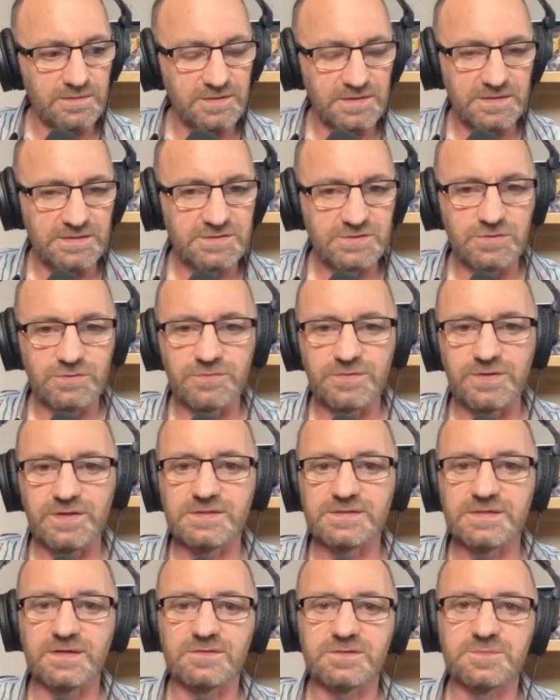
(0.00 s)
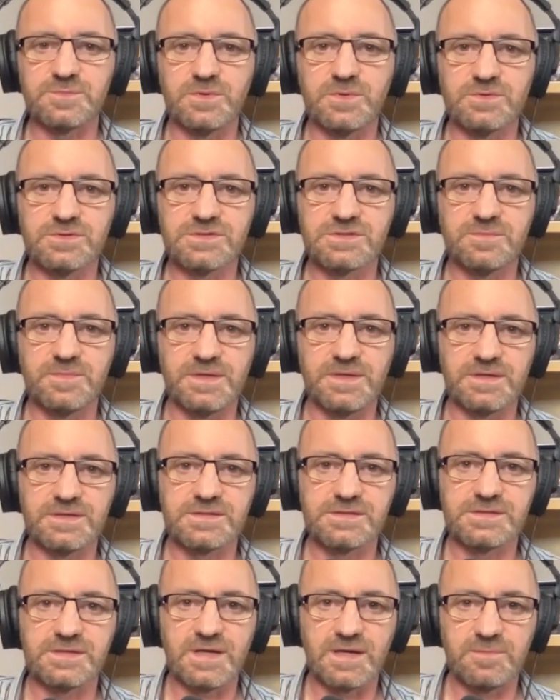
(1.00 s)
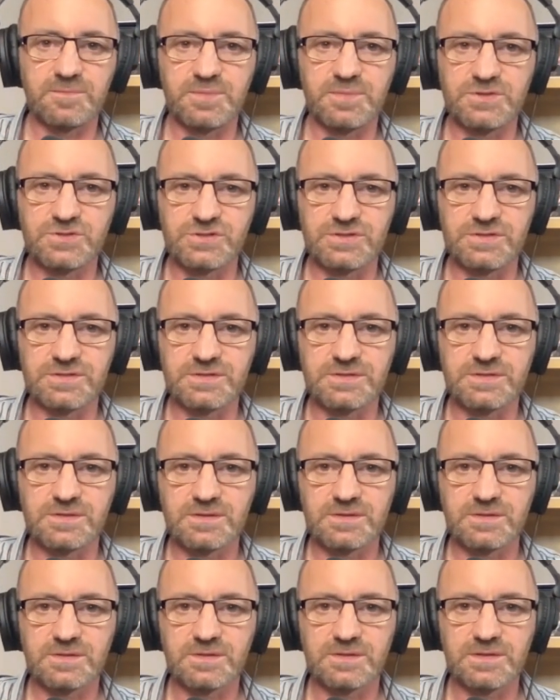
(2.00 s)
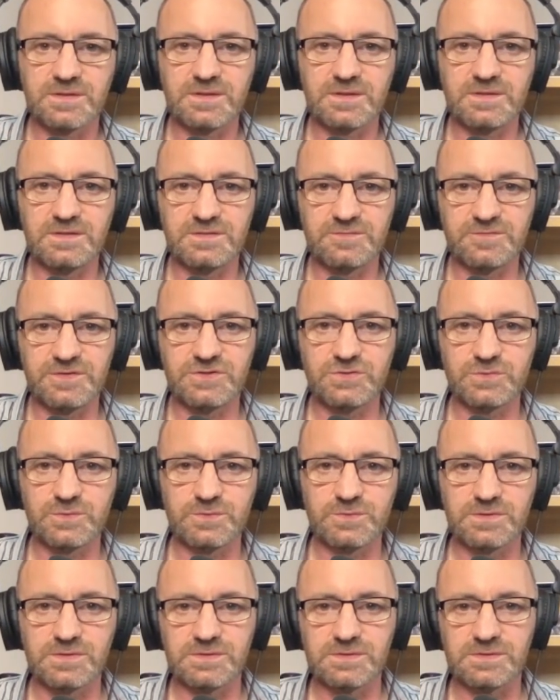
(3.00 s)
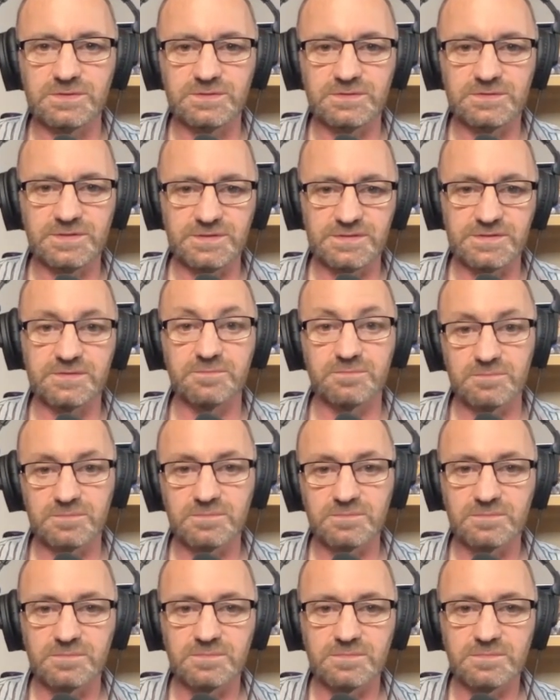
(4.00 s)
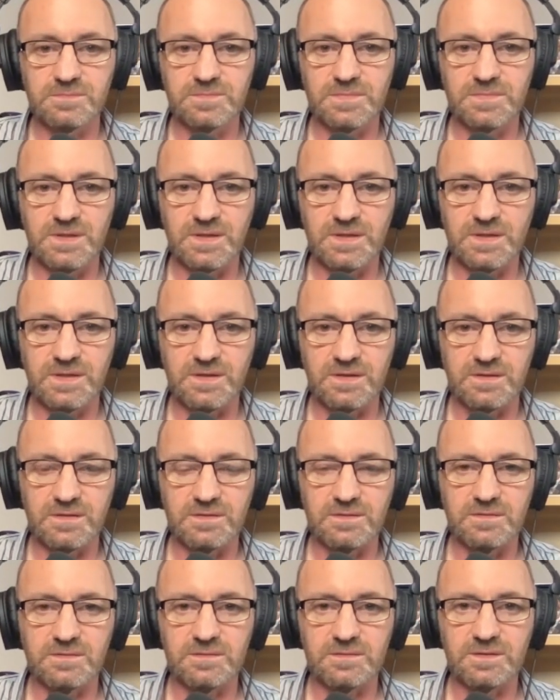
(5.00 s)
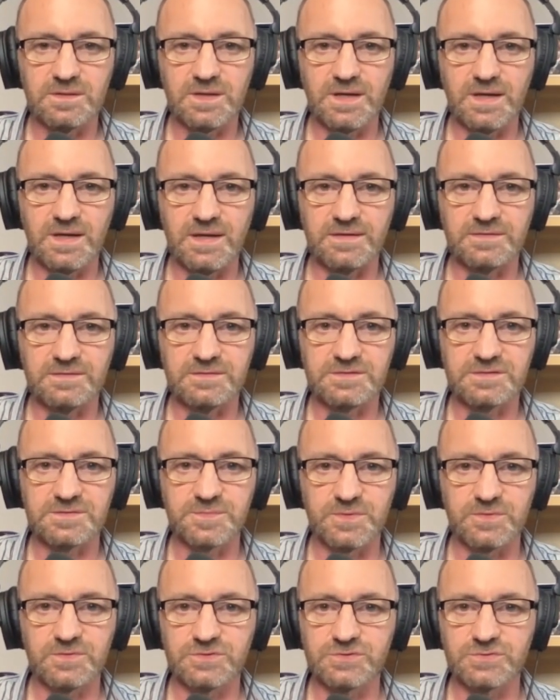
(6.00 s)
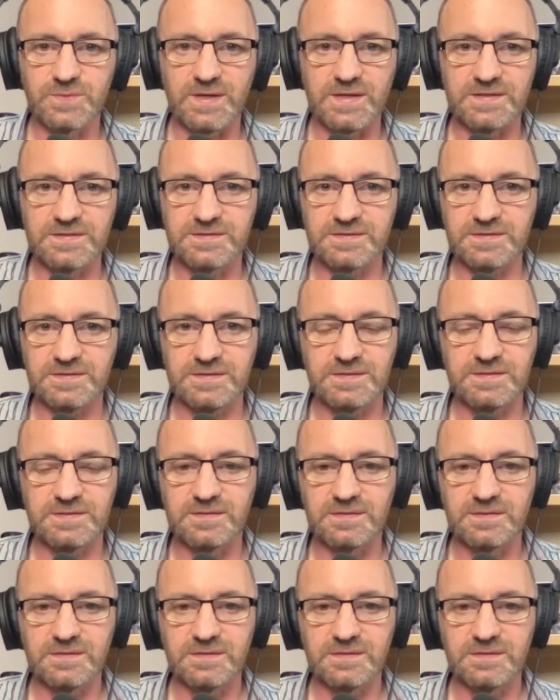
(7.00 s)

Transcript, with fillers: these two things aren't supposed to mix: ambition, individualism, uh, and spirituality